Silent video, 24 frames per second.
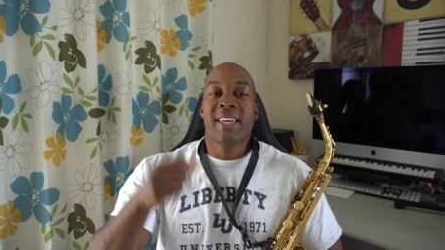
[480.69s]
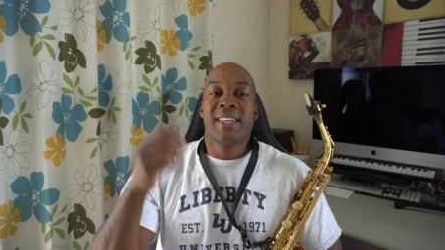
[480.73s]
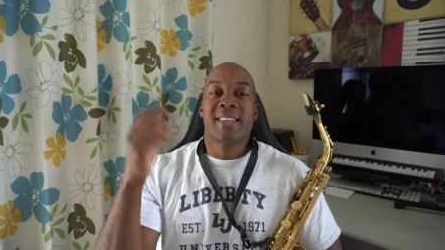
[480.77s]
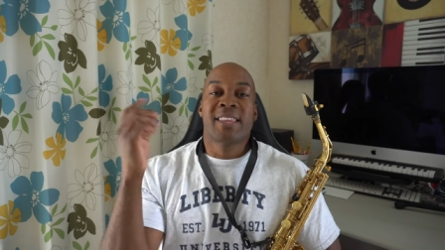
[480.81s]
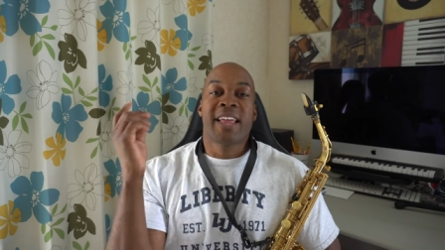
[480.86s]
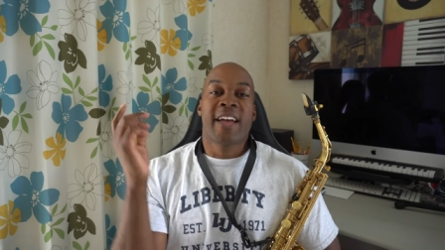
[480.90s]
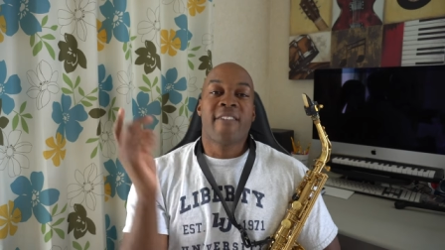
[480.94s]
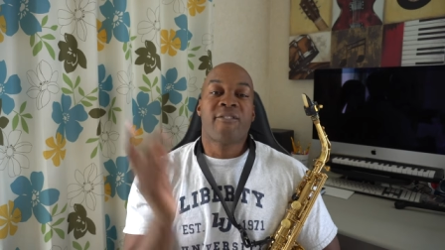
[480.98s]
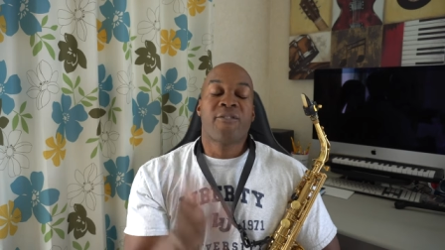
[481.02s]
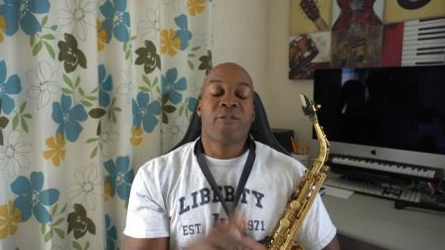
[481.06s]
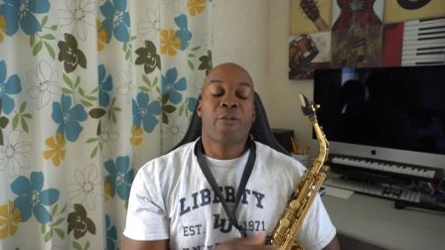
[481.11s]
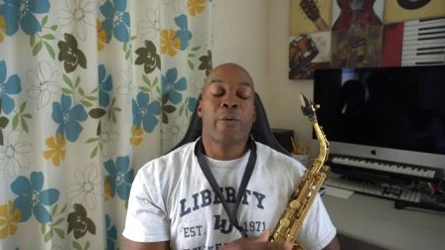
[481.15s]
get
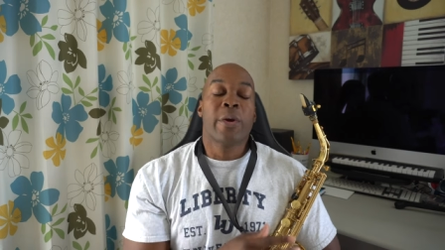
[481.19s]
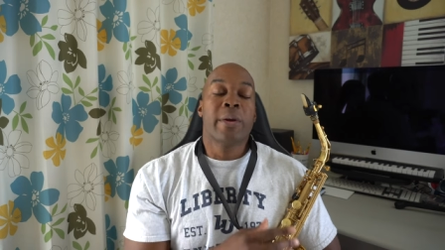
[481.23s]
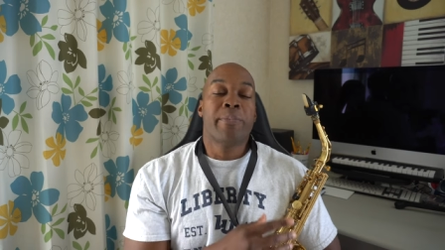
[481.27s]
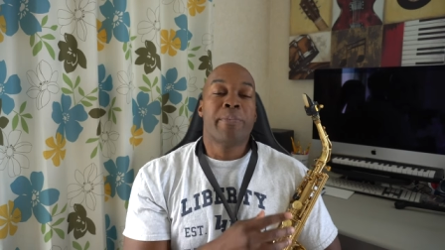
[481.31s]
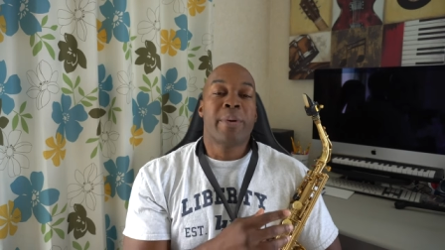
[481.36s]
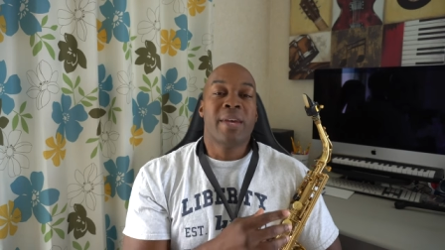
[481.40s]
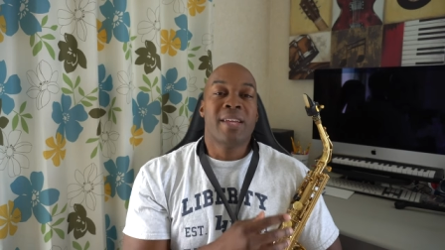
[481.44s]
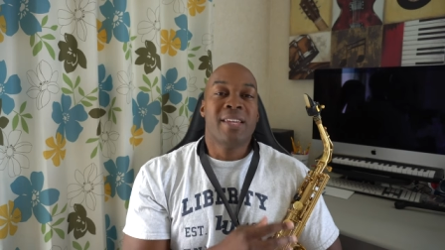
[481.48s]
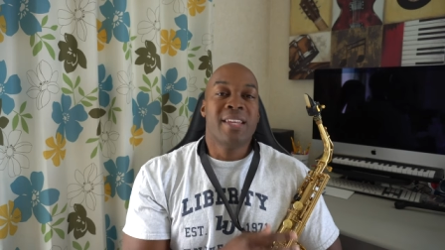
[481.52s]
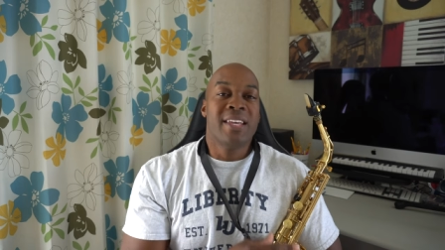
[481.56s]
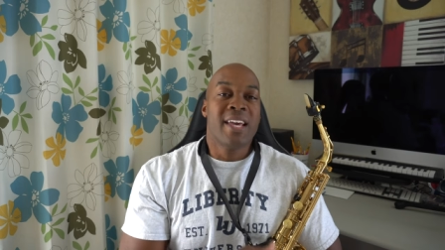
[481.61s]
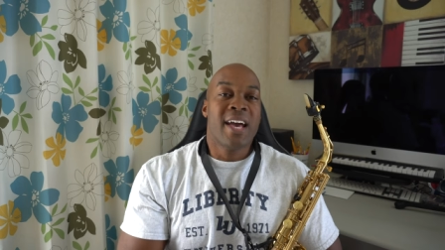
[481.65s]
that free
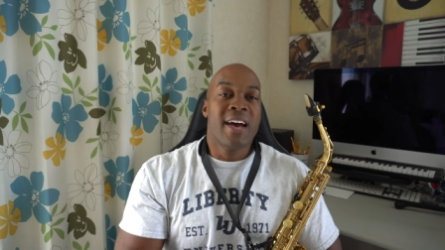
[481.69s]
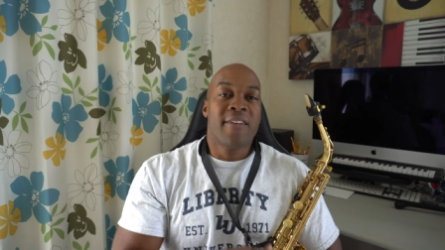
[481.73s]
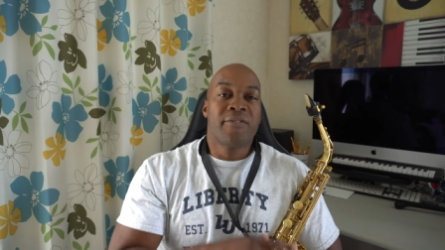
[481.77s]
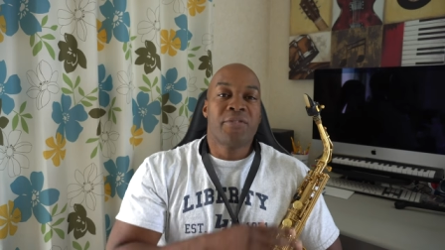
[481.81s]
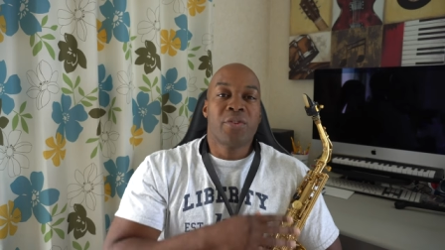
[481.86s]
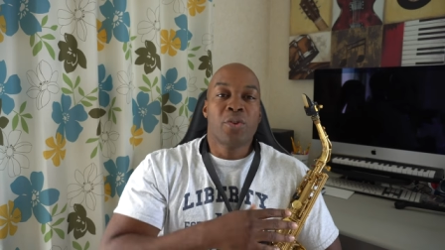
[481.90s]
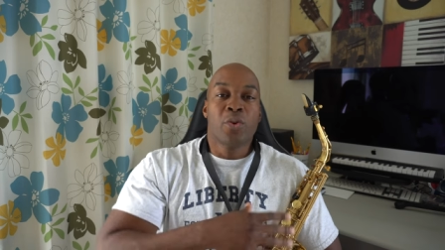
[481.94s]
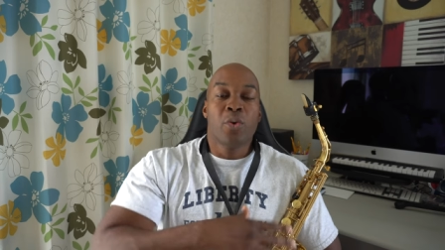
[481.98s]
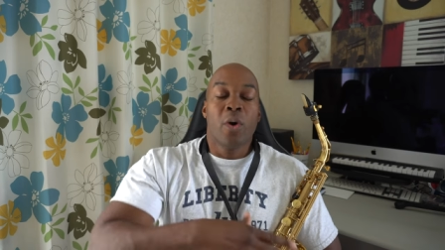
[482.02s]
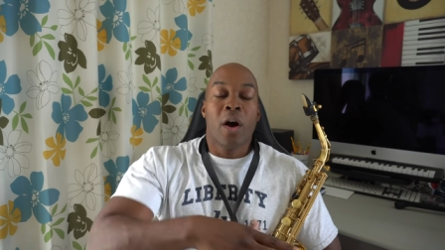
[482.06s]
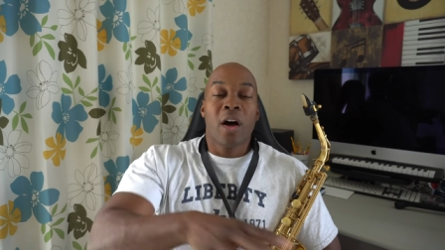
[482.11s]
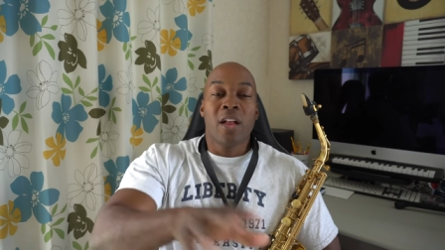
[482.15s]
PDF,
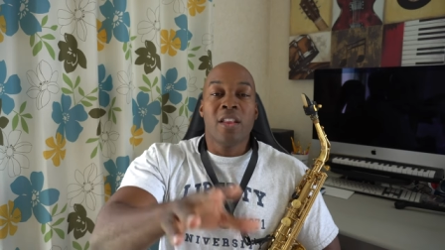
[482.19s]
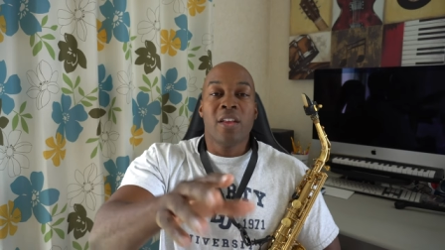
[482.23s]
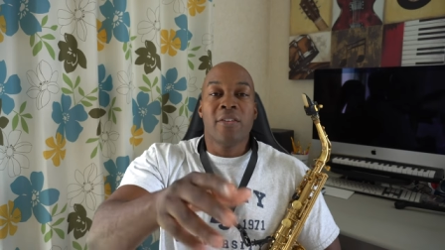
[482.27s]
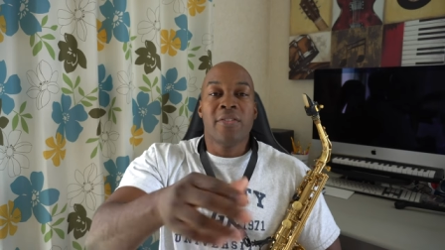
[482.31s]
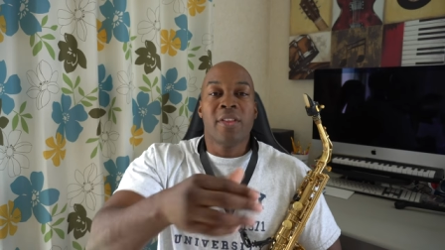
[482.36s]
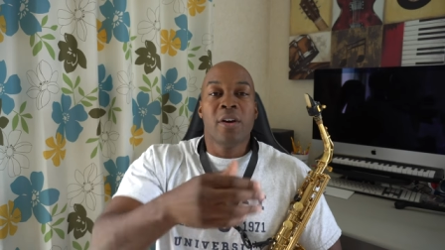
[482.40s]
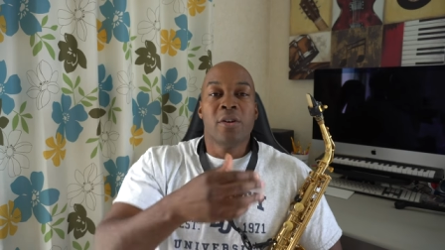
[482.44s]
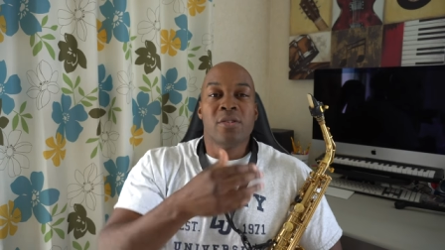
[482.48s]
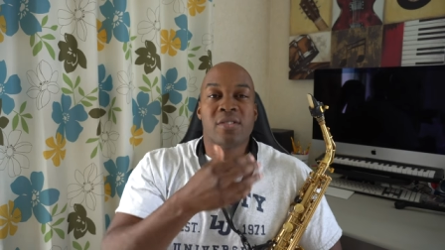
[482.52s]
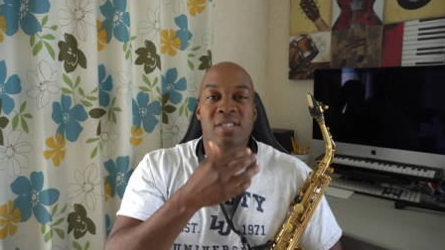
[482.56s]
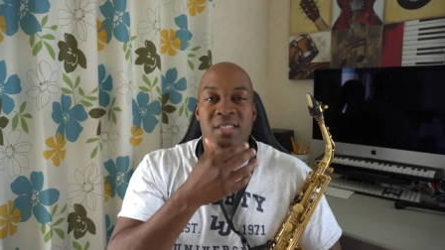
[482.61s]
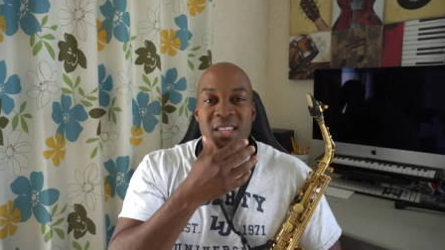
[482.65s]
do all of
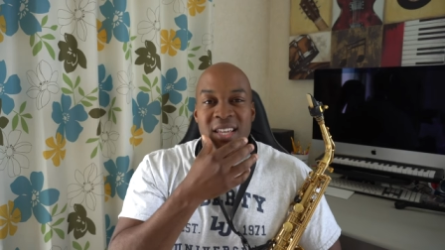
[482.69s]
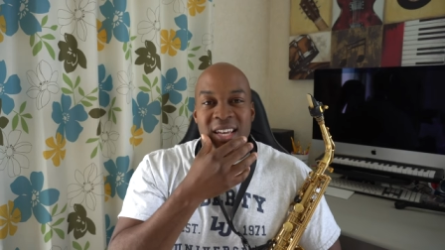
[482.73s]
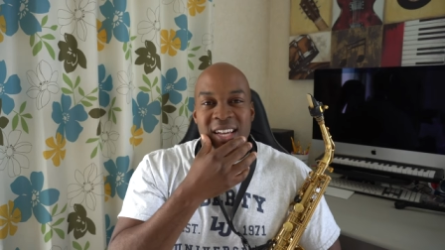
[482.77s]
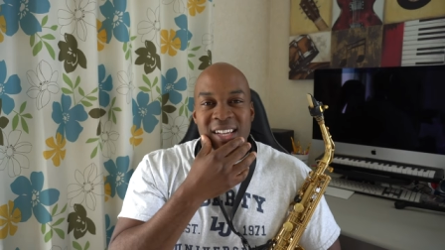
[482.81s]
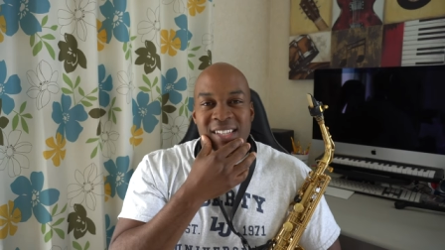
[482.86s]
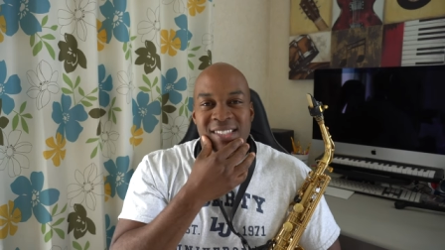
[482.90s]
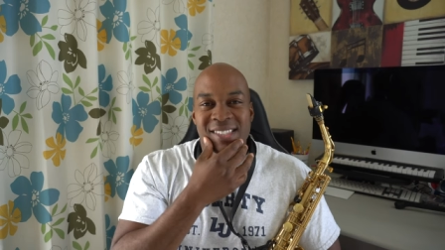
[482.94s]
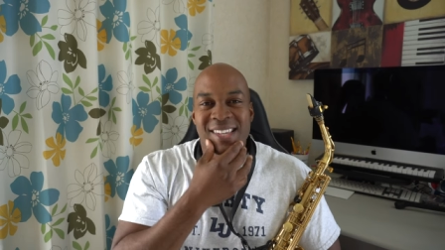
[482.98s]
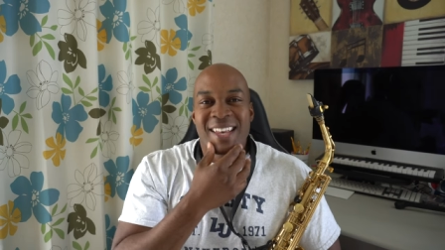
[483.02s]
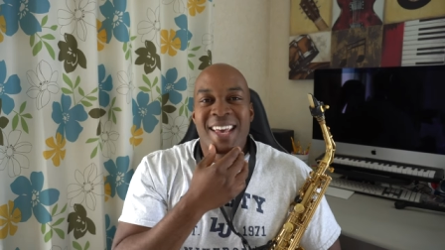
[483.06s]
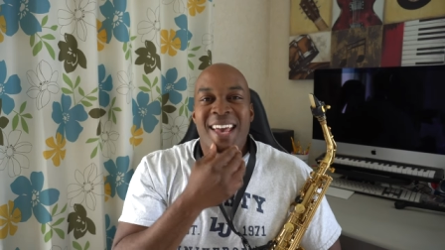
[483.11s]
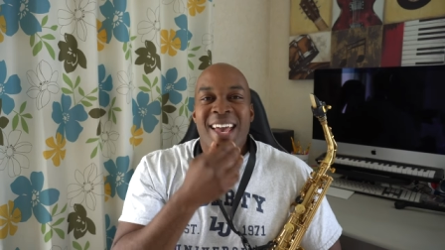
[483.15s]
those
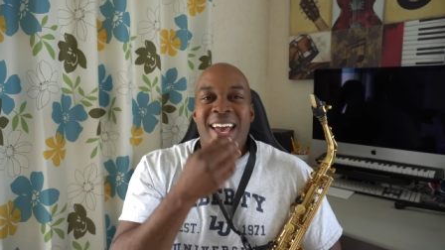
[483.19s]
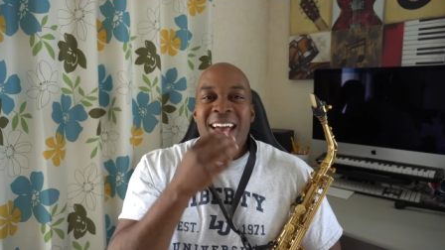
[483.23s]
things